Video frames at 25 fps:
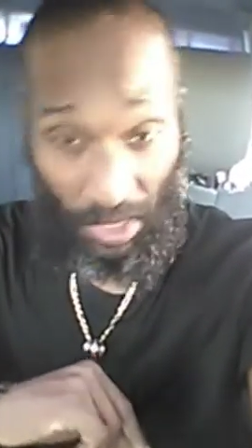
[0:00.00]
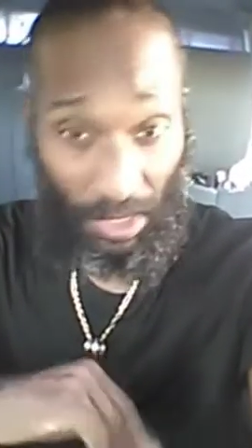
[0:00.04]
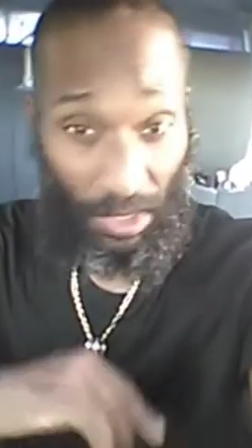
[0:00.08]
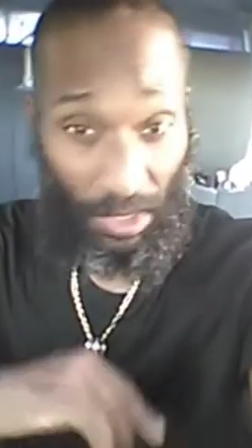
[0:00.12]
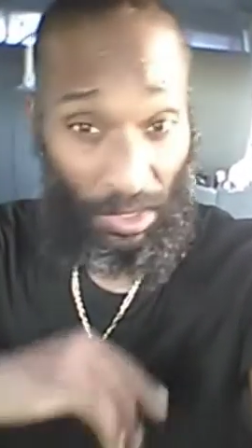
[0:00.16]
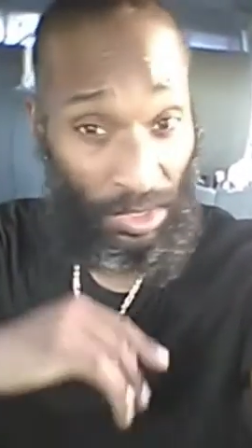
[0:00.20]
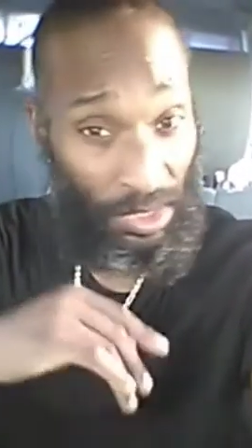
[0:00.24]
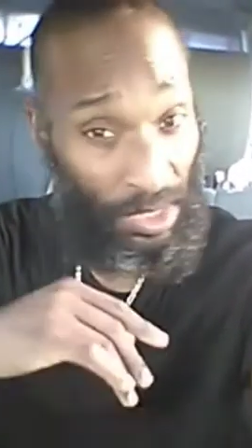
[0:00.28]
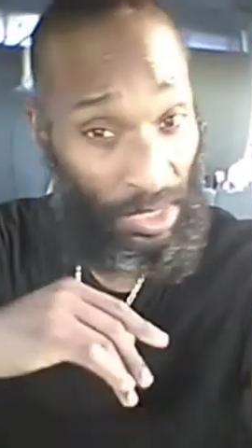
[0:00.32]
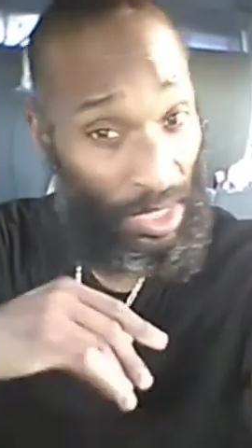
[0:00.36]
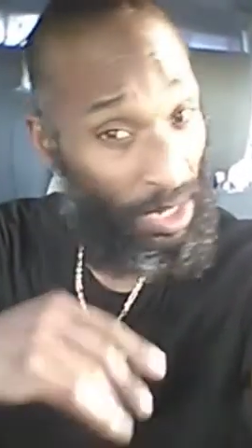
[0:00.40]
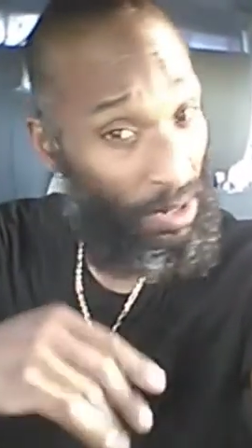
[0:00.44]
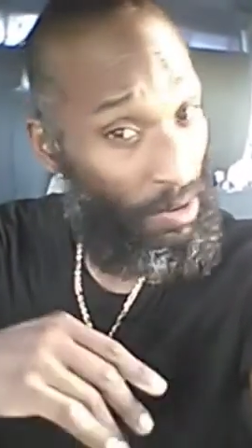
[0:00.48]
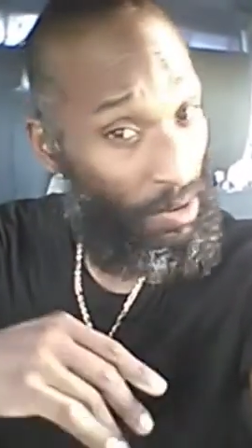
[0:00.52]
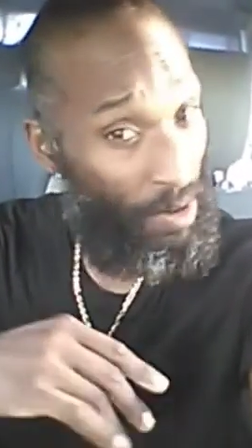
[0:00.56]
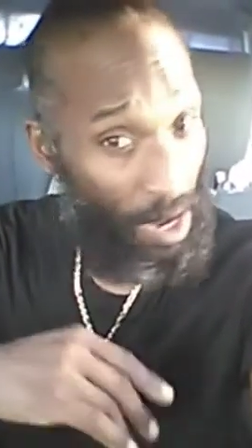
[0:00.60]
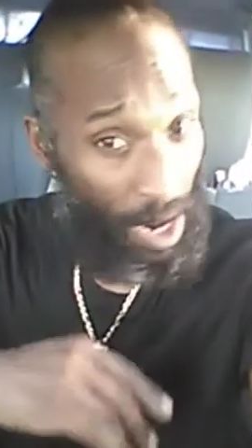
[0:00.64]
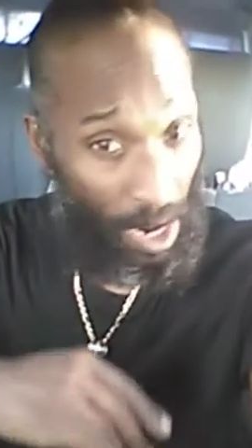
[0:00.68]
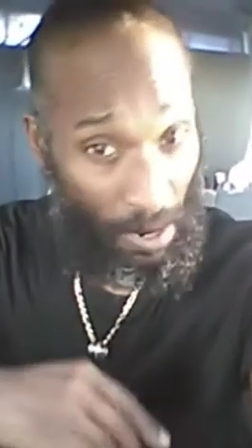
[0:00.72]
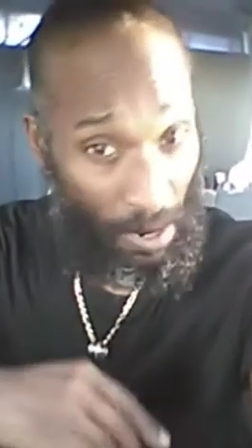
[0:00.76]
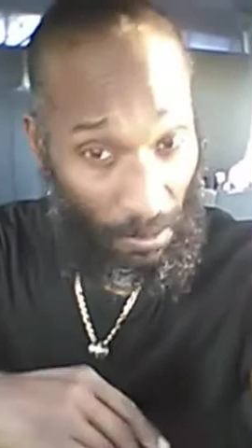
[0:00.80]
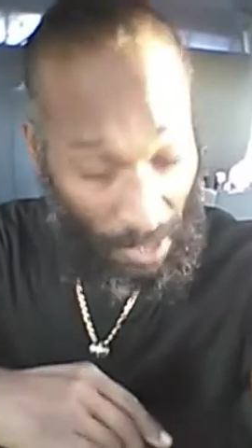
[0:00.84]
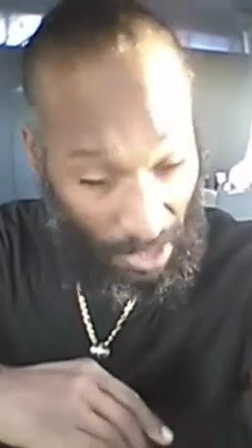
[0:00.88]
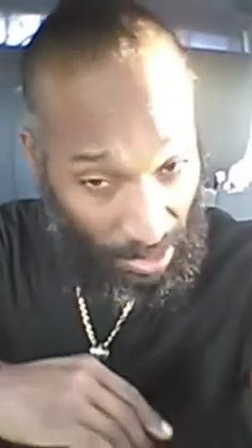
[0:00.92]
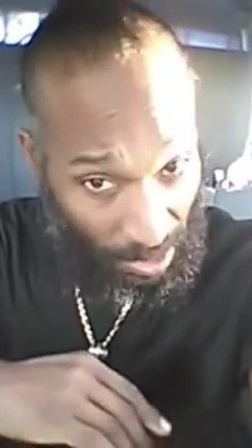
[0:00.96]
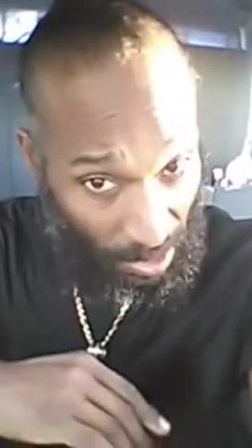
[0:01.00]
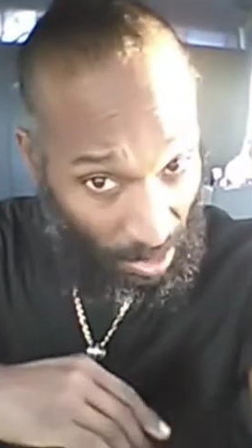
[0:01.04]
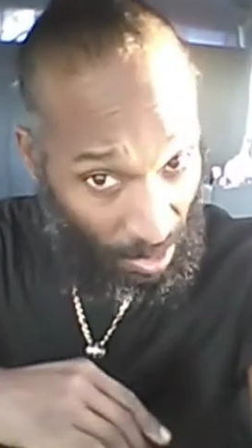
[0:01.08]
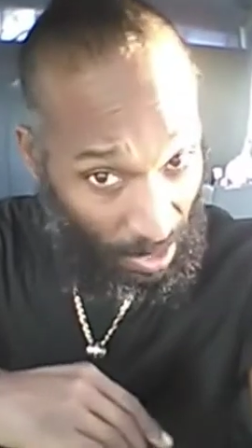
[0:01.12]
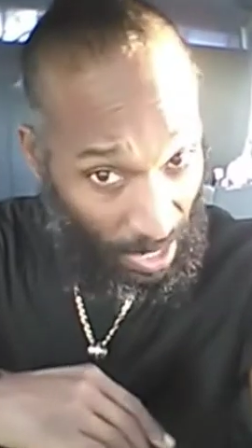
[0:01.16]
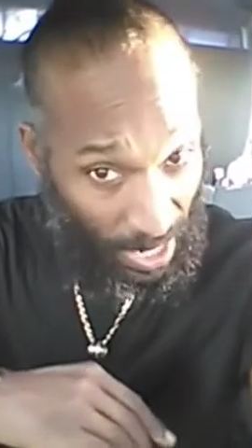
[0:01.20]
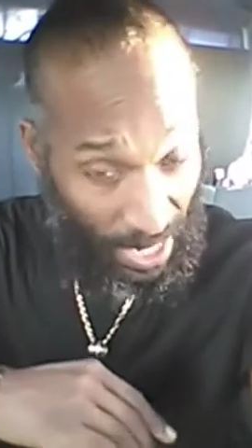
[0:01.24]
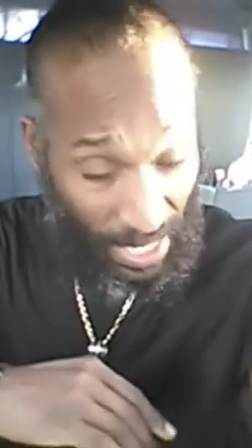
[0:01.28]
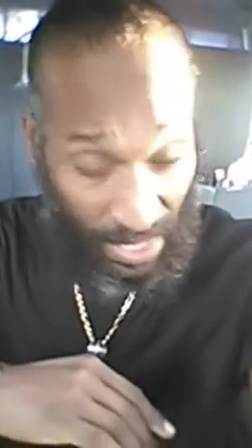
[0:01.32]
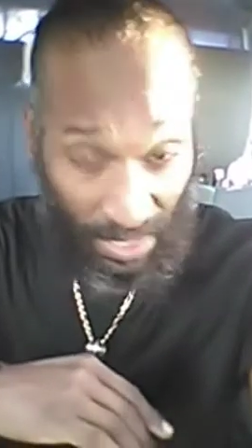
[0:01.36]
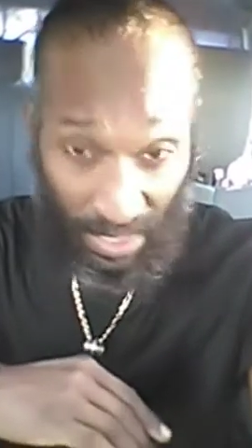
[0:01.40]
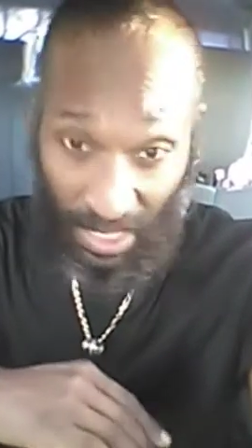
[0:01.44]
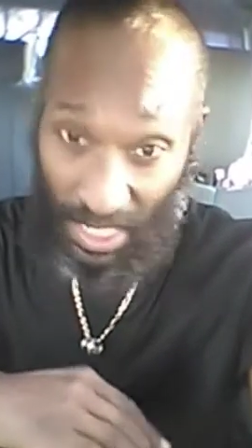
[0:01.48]
And those of y'all who already
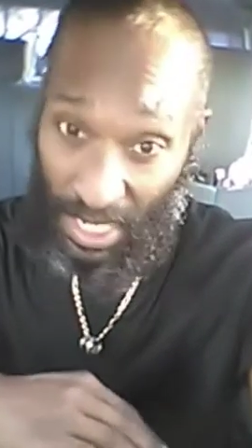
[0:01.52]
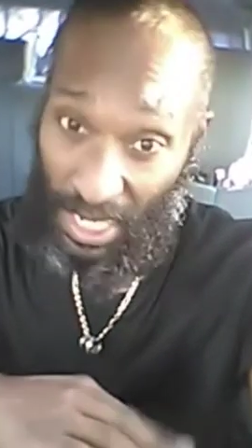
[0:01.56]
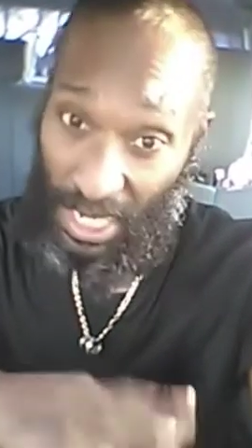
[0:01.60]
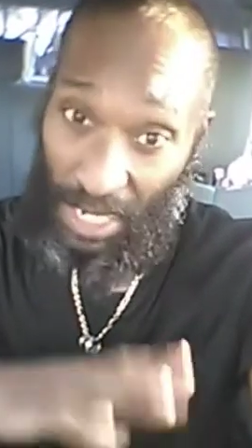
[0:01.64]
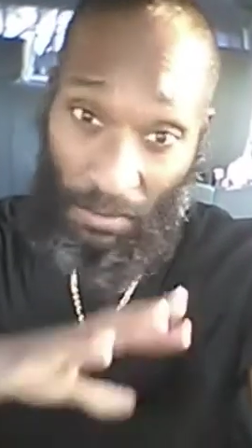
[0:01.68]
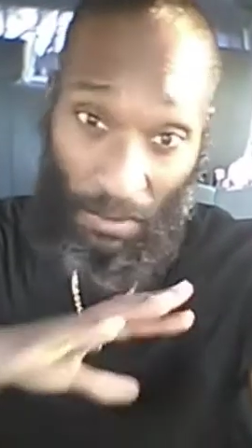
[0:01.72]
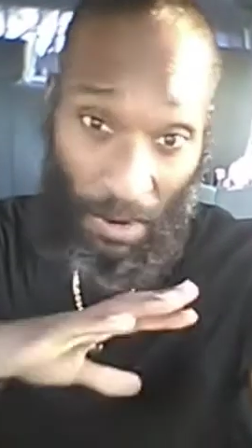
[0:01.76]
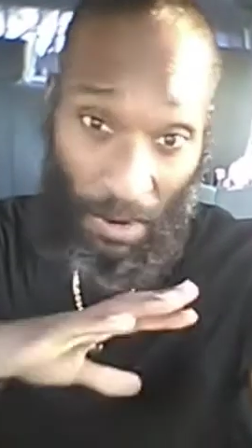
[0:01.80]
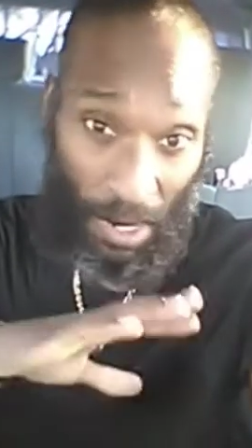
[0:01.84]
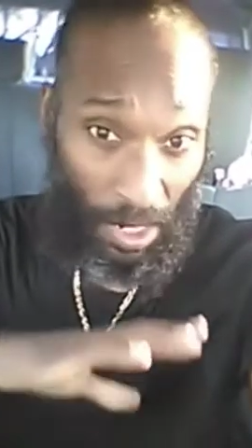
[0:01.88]
turned 18,